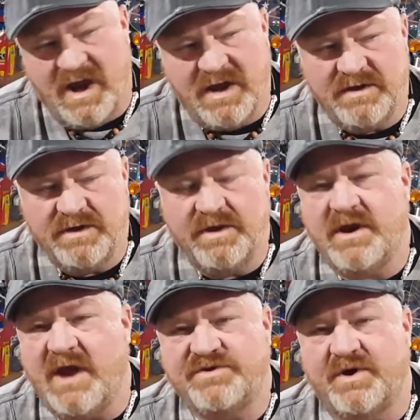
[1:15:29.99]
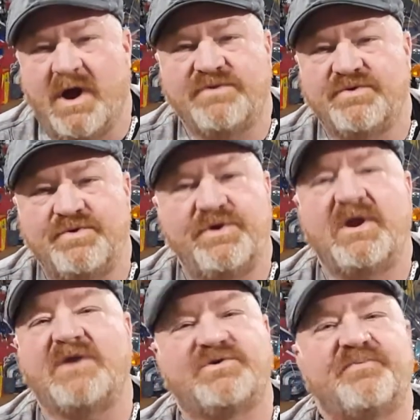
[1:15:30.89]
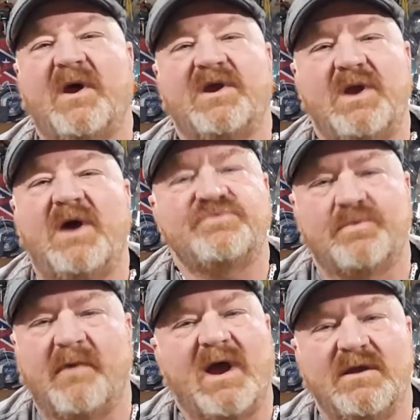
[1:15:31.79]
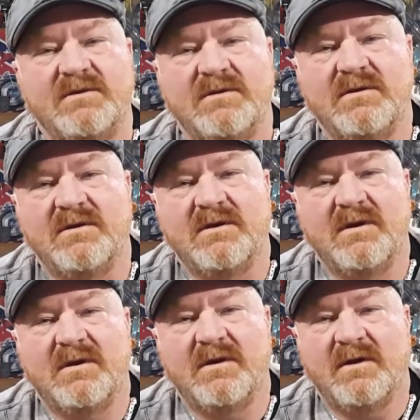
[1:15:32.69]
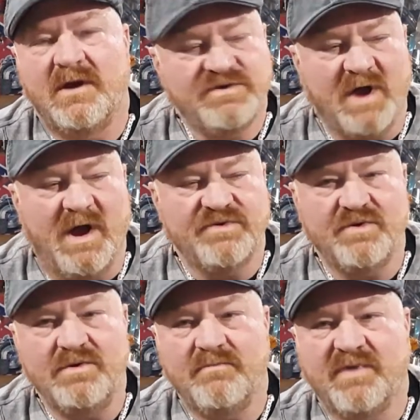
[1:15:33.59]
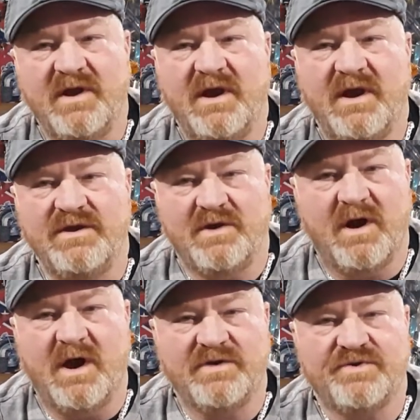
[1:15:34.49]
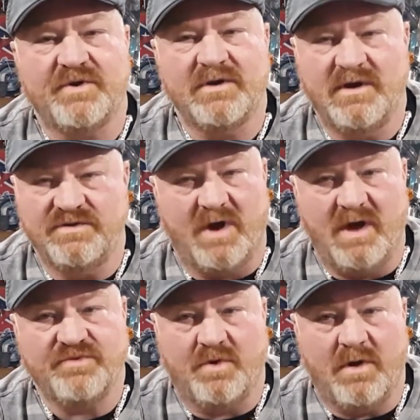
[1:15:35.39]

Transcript: You got your hustle. You got your fucking hustle, man. It's a hustle, but you're a huckster. It's a hustle.